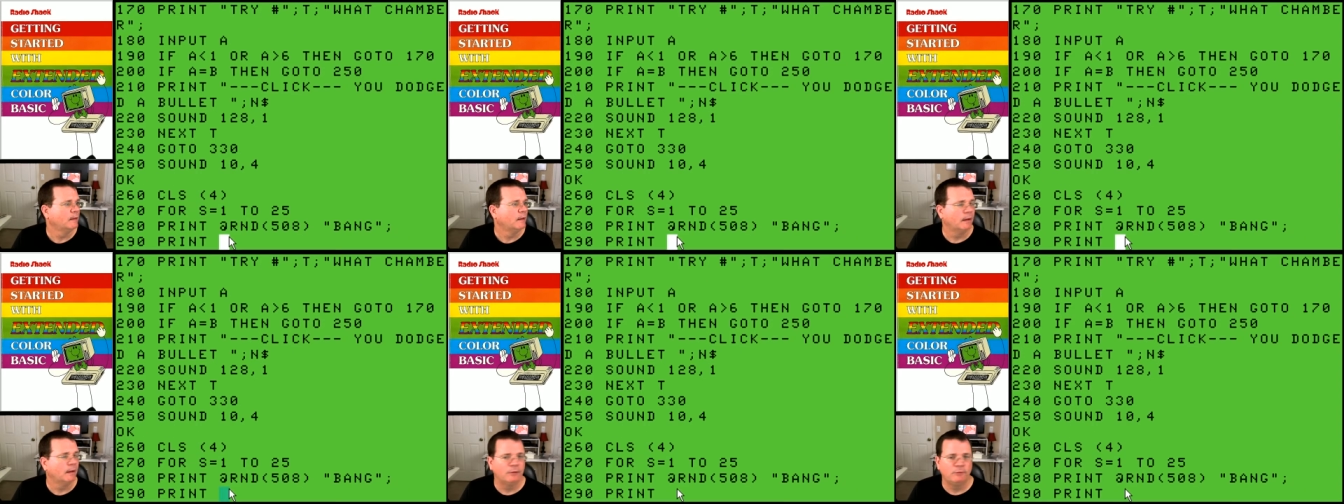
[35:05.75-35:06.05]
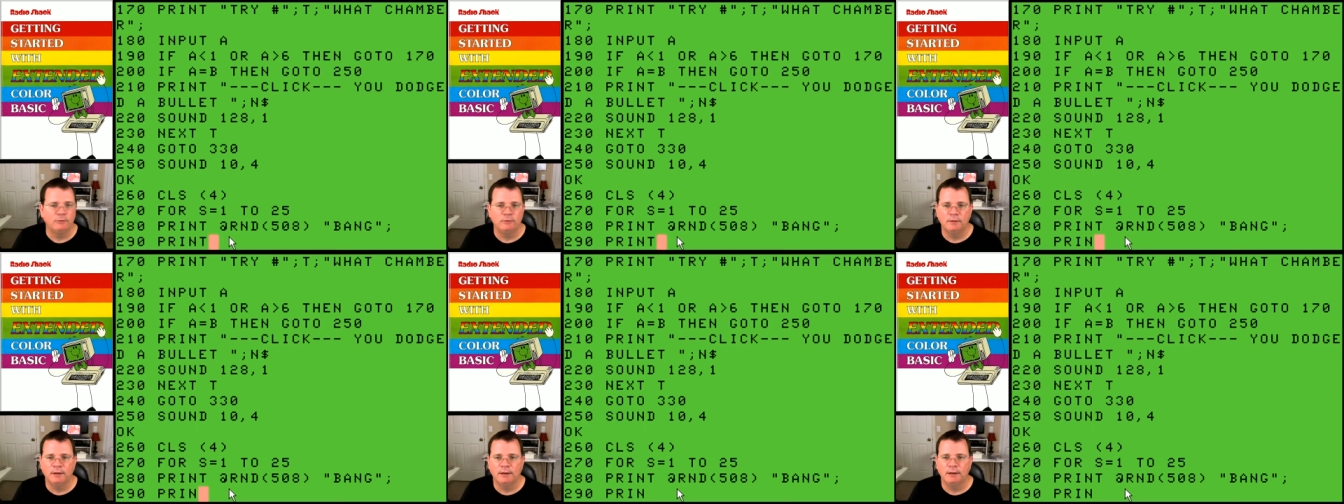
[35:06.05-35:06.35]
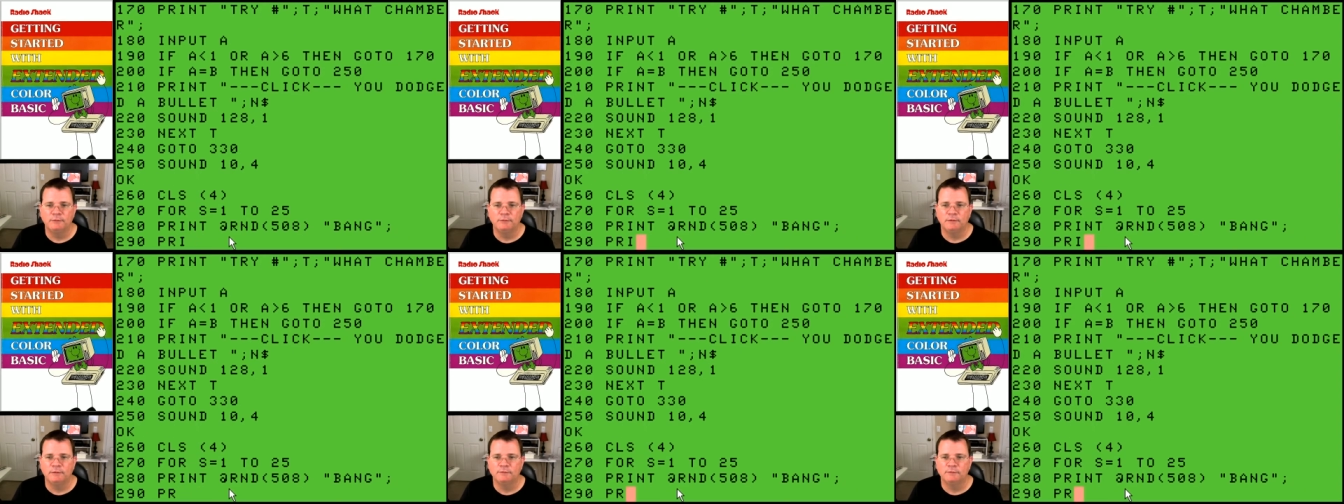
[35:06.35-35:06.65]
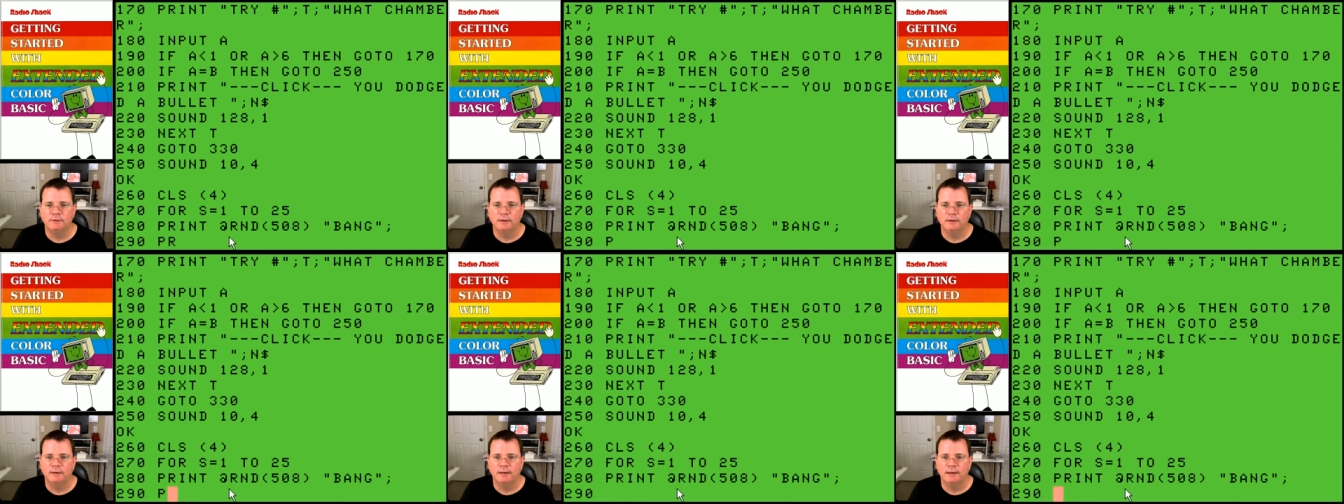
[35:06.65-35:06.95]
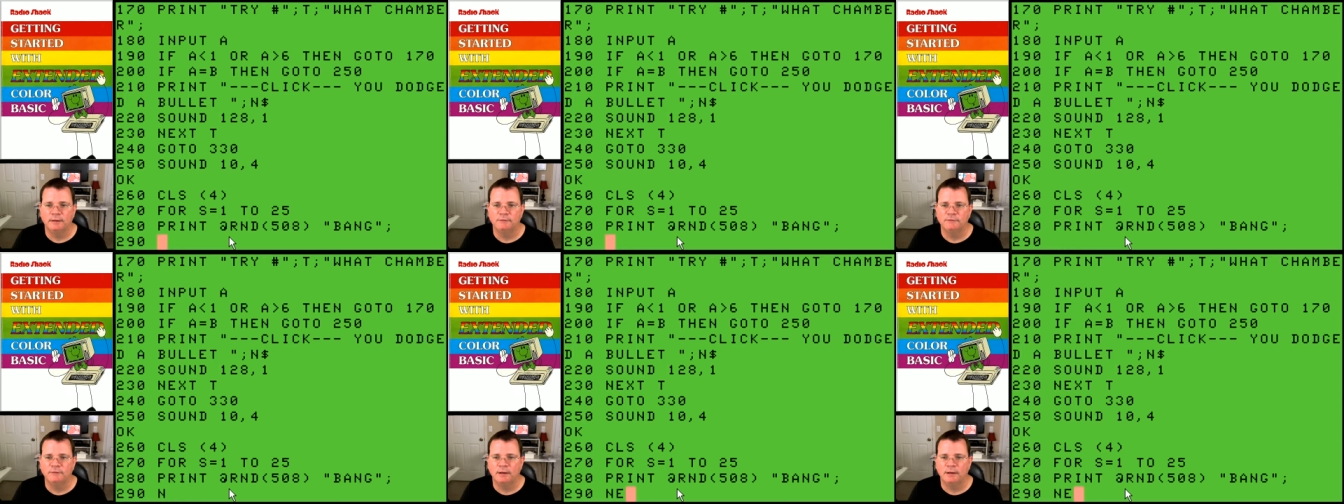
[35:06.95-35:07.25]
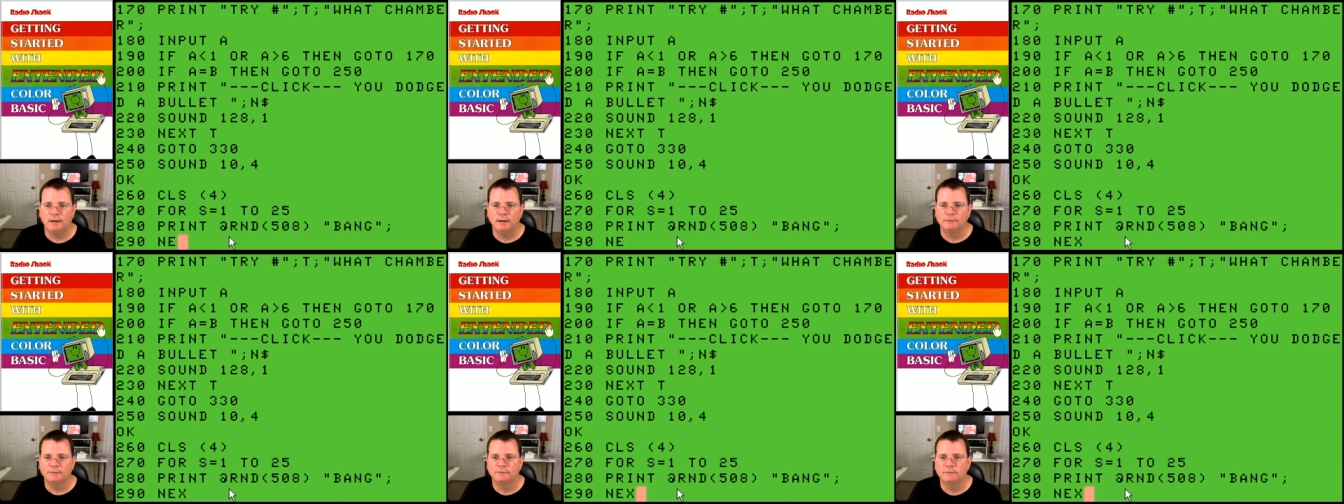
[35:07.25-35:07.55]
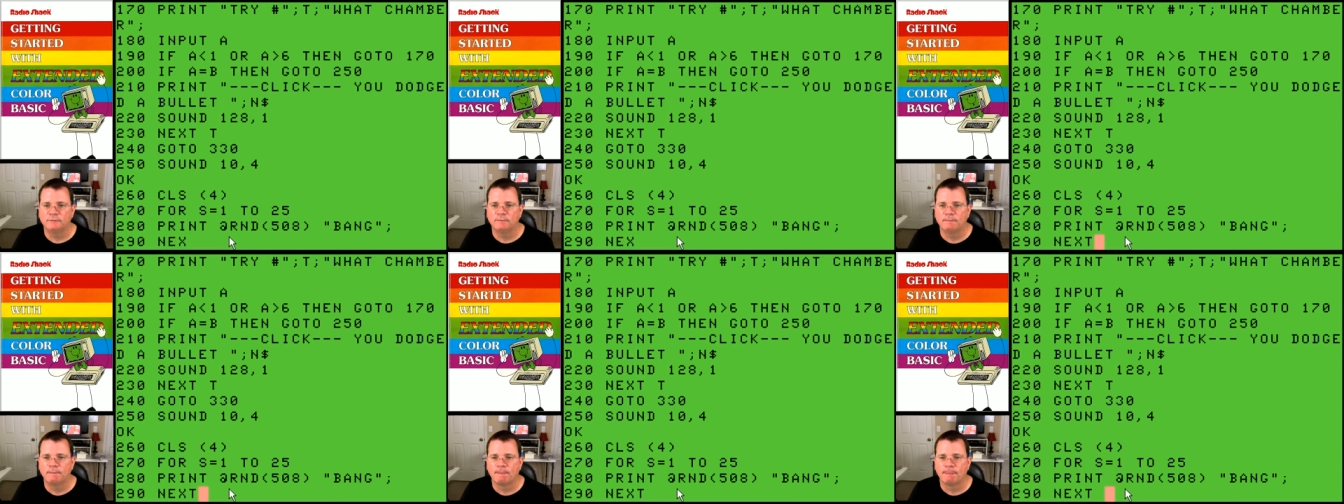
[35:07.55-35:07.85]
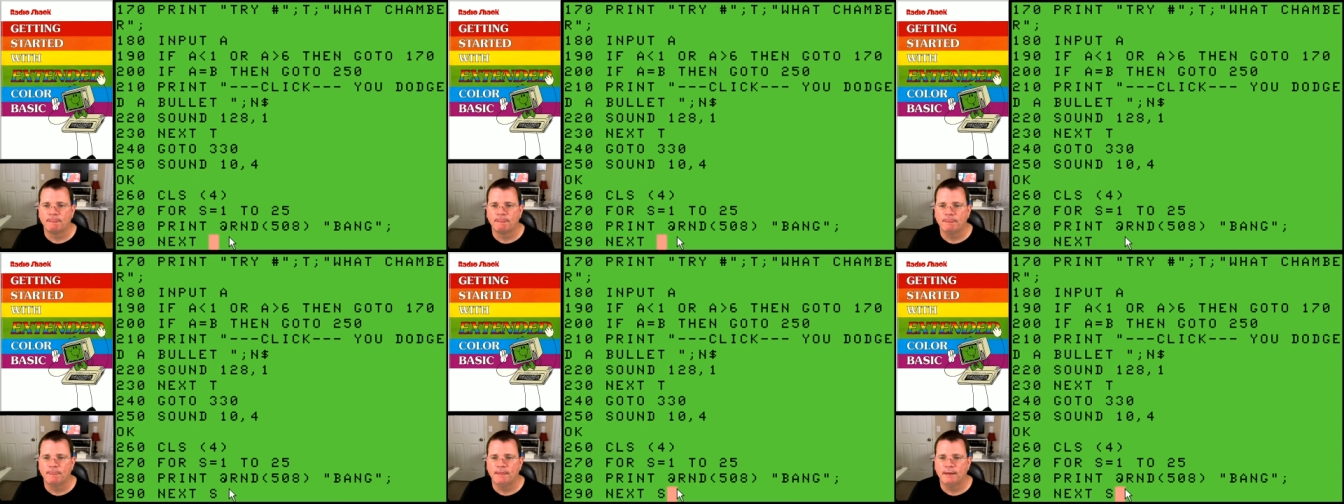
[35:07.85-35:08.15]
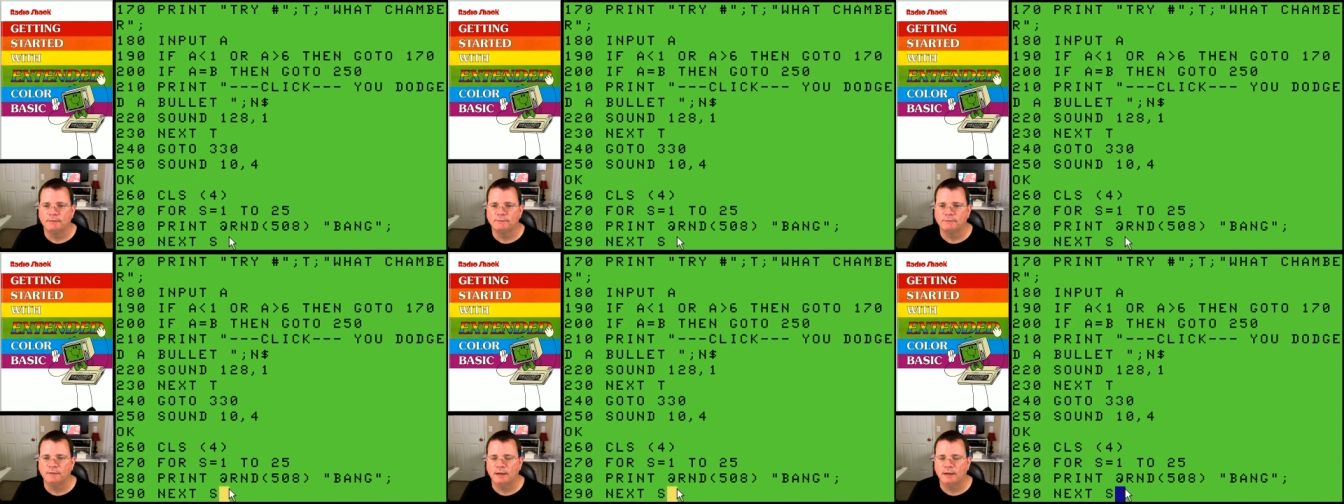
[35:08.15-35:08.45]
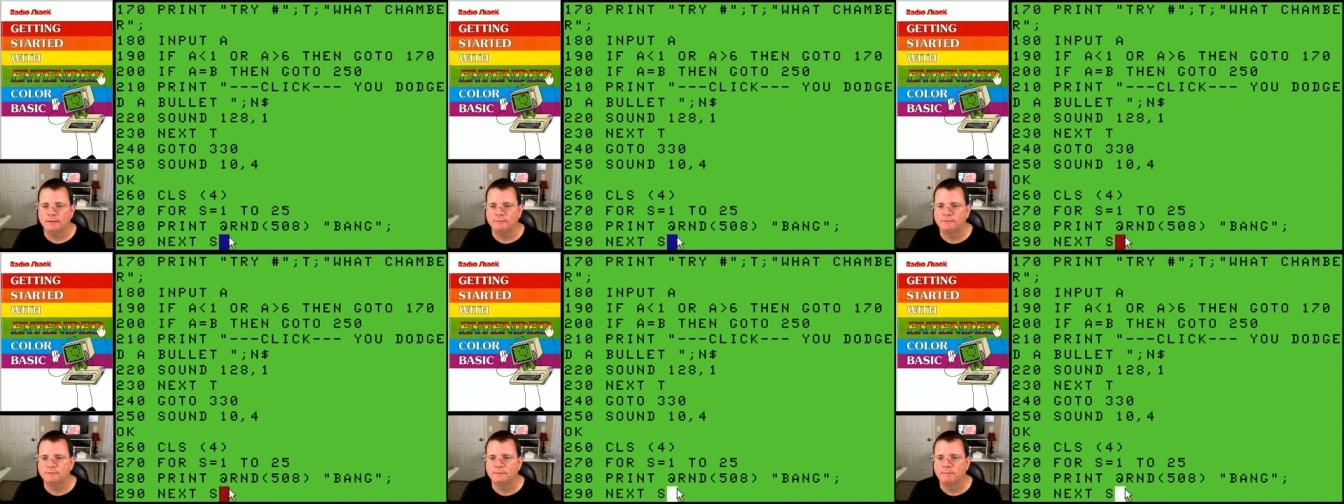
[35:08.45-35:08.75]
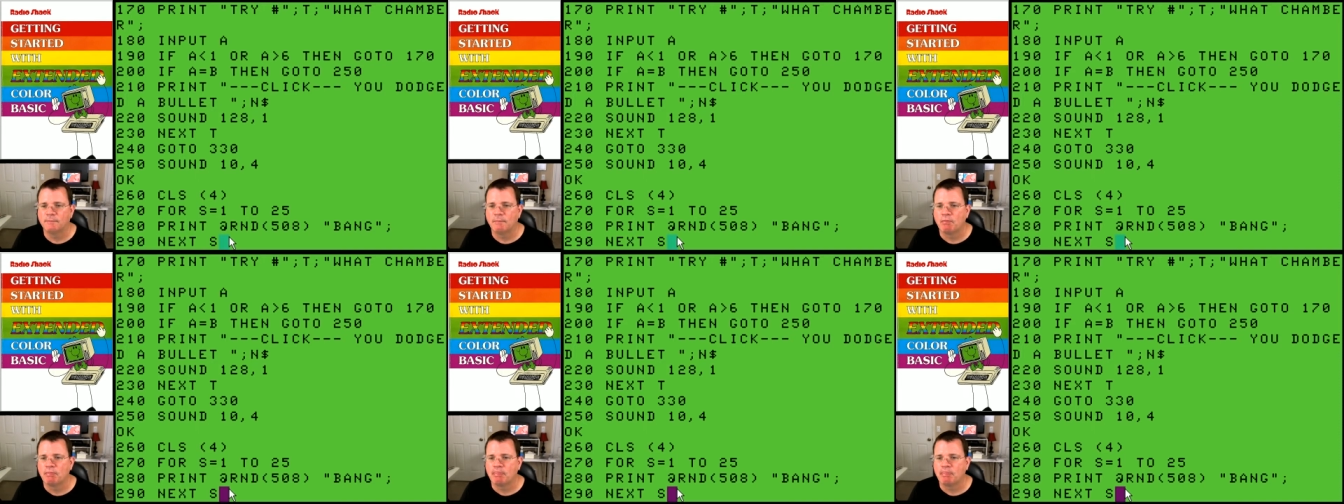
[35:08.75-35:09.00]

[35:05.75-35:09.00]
uh, 290 is going to say next X next S